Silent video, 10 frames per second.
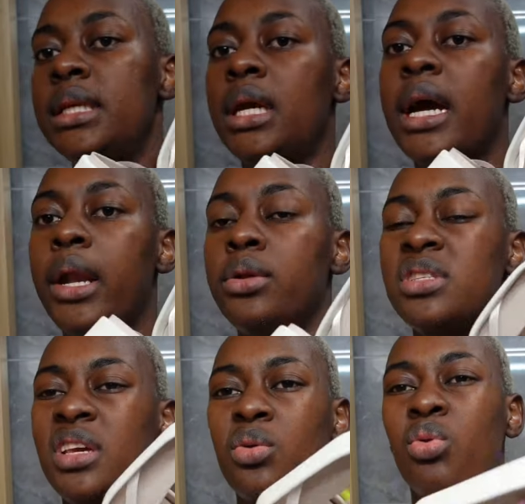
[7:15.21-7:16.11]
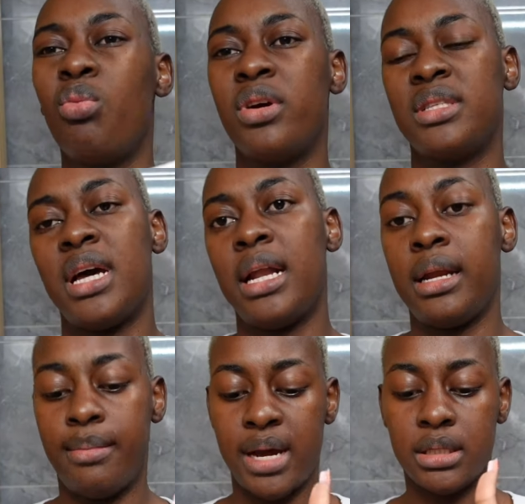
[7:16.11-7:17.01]
si kubwa
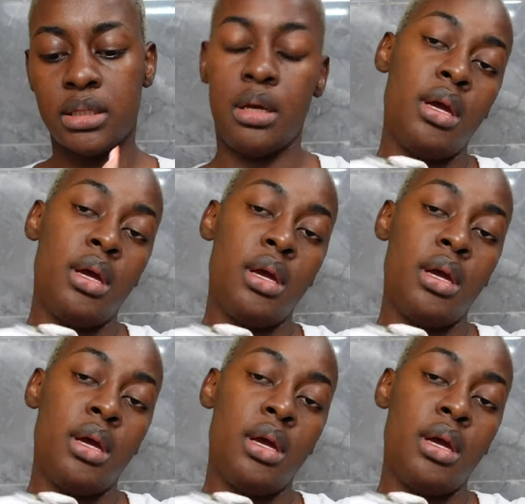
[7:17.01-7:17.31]
sana, but